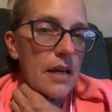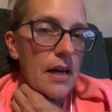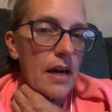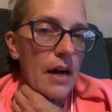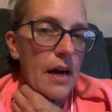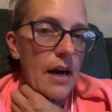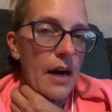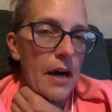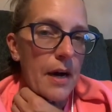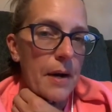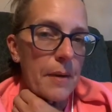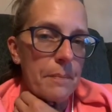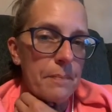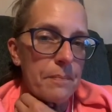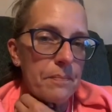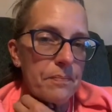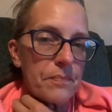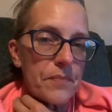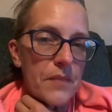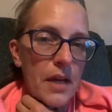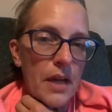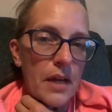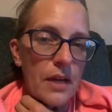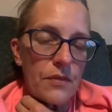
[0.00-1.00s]
And
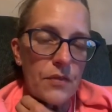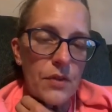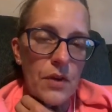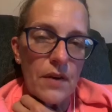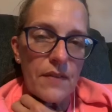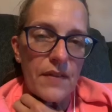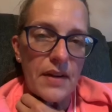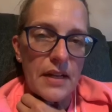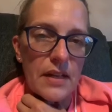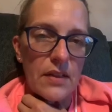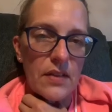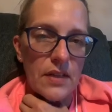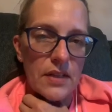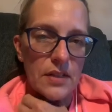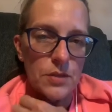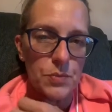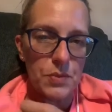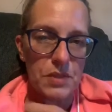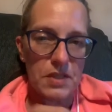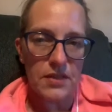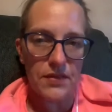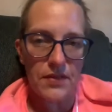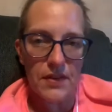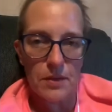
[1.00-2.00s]
if you have anything
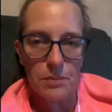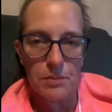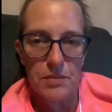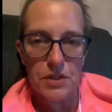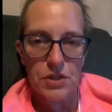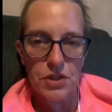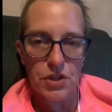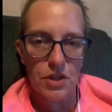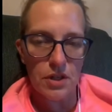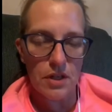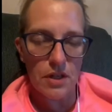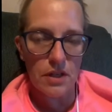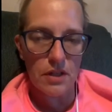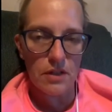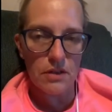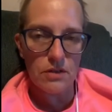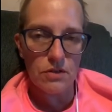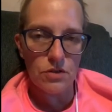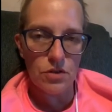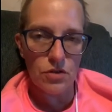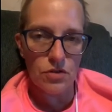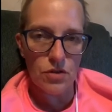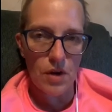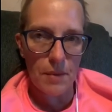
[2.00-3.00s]
specific, be sure to
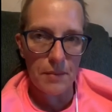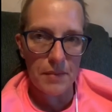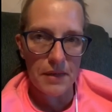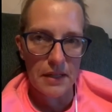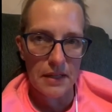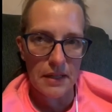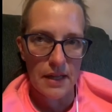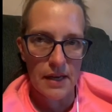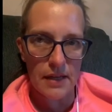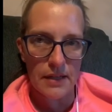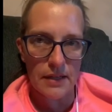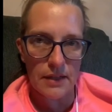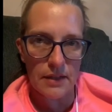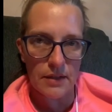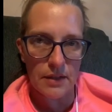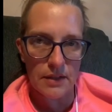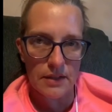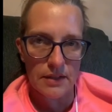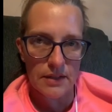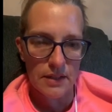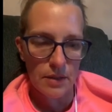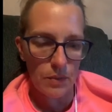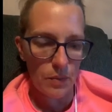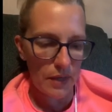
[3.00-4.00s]
drop me a line and I'll
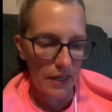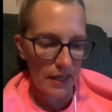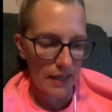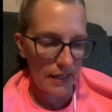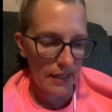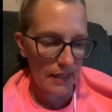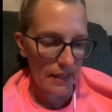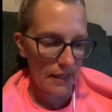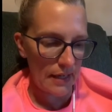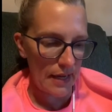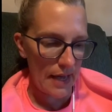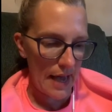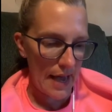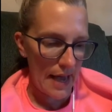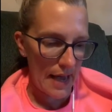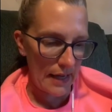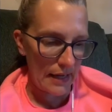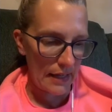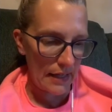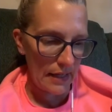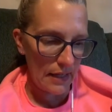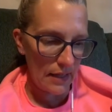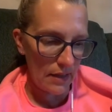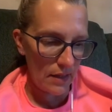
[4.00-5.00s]
see what I can add
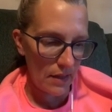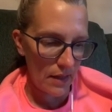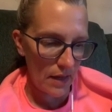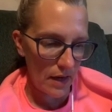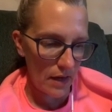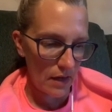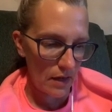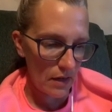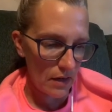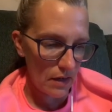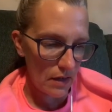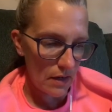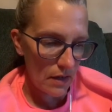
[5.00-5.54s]
in there.